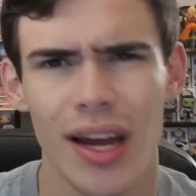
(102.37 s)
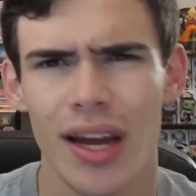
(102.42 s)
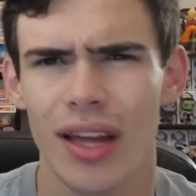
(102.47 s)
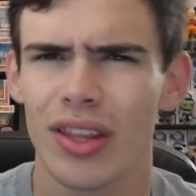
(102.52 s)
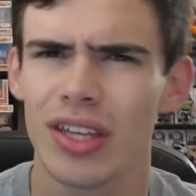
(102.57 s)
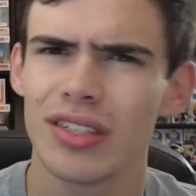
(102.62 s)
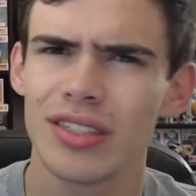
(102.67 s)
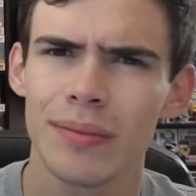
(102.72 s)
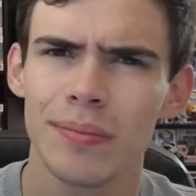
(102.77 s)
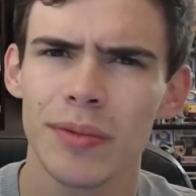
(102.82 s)
They
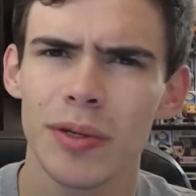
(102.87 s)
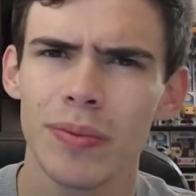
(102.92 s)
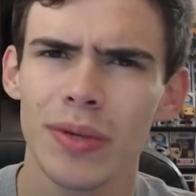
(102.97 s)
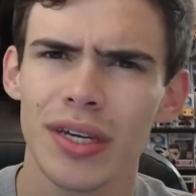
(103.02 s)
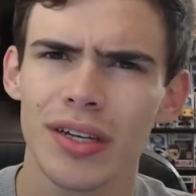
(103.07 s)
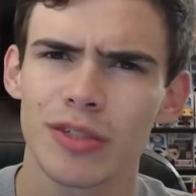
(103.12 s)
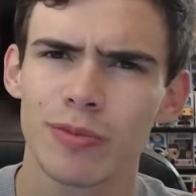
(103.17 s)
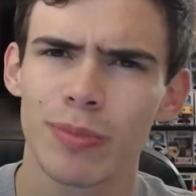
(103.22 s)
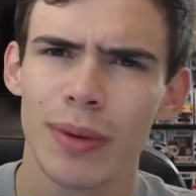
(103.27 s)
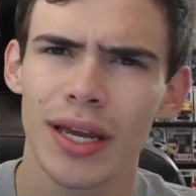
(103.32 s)
seem to be
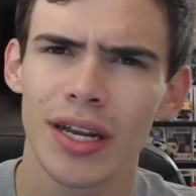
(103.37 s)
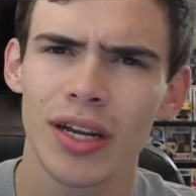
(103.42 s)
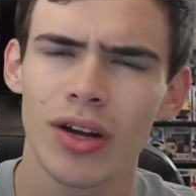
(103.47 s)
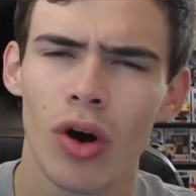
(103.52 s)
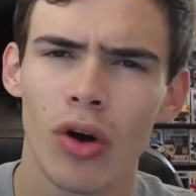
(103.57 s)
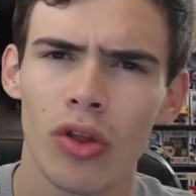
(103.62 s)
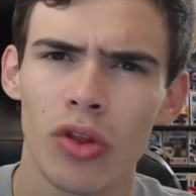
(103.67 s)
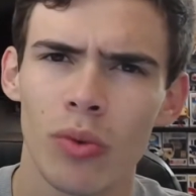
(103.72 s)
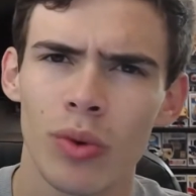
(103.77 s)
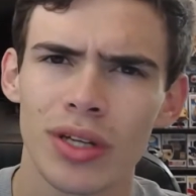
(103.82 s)
expanding
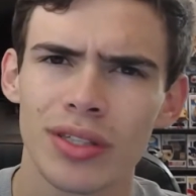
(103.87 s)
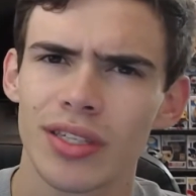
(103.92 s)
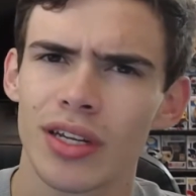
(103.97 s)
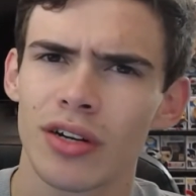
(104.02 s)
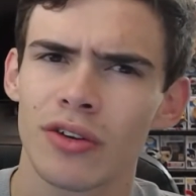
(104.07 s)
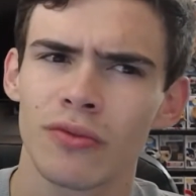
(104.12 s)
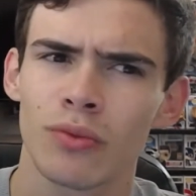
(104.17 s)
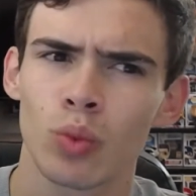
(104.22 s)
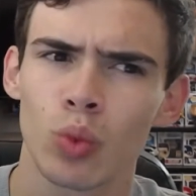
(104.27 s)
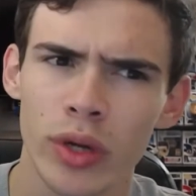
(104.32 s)
all the ones that
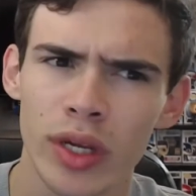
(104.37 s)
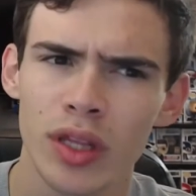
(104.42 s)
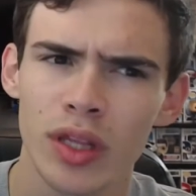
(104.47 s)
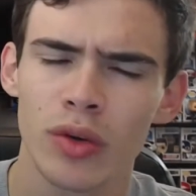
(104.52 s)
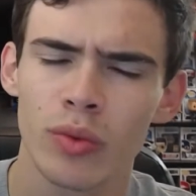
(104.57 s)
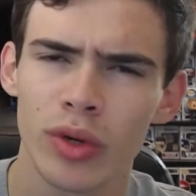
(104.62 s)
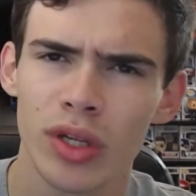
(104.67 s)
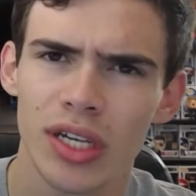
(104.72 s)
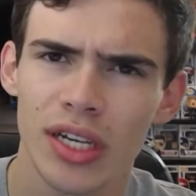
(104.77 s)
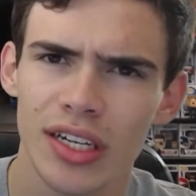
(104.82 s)
are really,
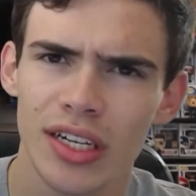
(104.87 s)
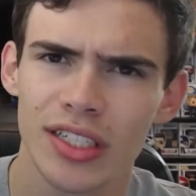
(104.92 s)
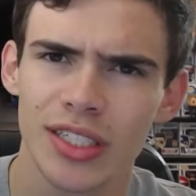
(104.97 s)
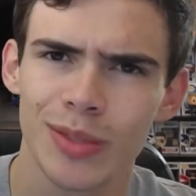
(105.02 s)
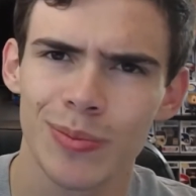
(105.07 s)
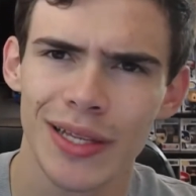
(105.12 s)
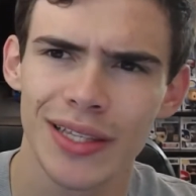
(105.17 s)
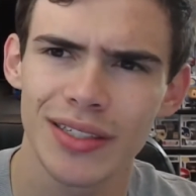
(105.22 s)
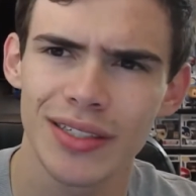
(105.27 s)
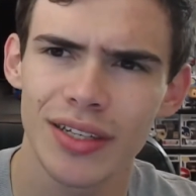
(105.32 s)
really
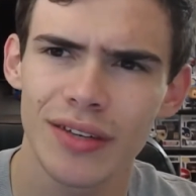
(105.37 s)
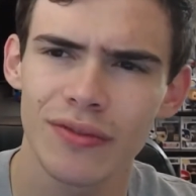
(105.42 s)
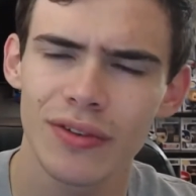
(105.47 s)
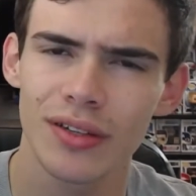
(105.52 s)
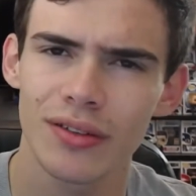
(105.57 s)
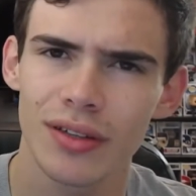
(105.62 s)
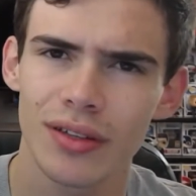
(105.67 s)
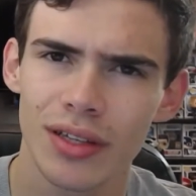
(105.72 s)
expensive, it,